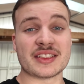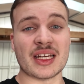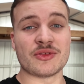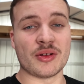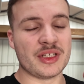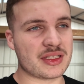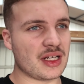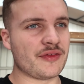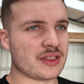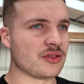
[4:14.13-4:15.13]
the same time, this
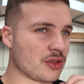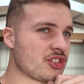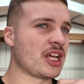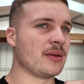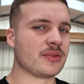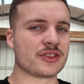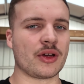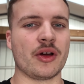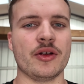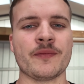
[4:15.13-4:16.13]
stuff is not cheap.
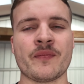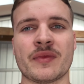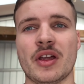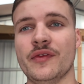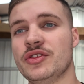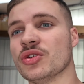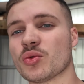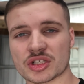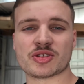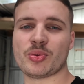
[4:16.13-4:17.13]
So if you do
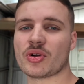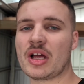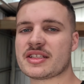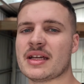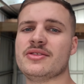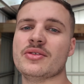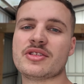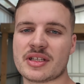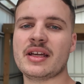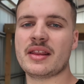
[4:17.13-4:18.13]
want to support us and do
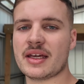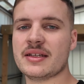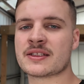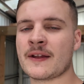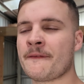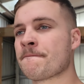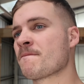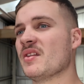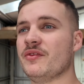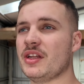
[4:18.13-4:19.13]
see these
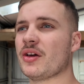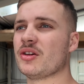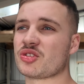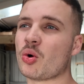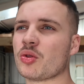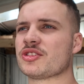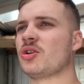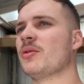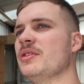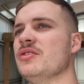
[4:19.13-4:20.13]
videos all the
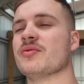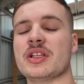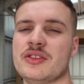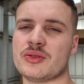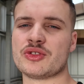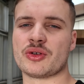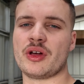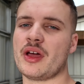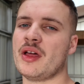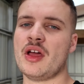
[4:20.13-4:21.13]
time and you really do
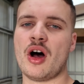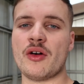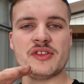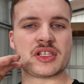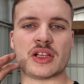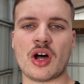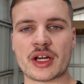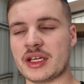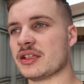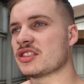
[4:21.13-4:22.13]
enjoy it, obviously
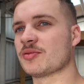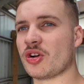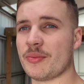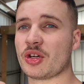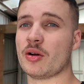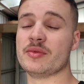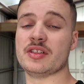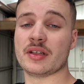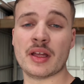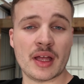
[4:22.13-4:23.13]
liking, subscribing,
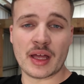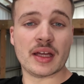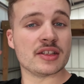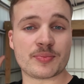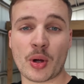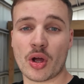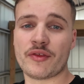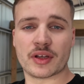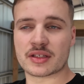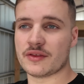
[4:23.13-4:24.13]
commenting is
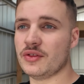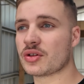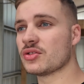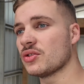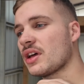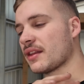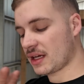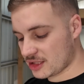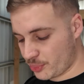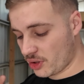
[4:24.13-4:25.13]
perfect. If you can do that,
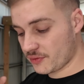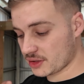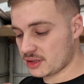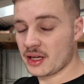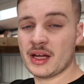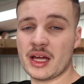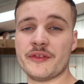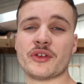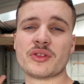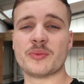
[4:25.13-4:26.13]
that's perfect.
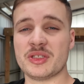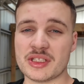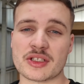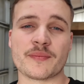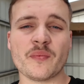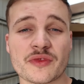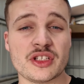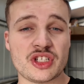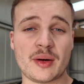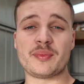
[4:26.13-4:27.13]
If you're in the position
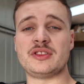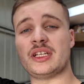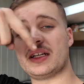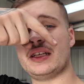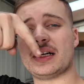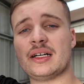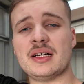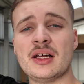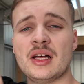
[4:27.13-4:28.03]
to jump down here,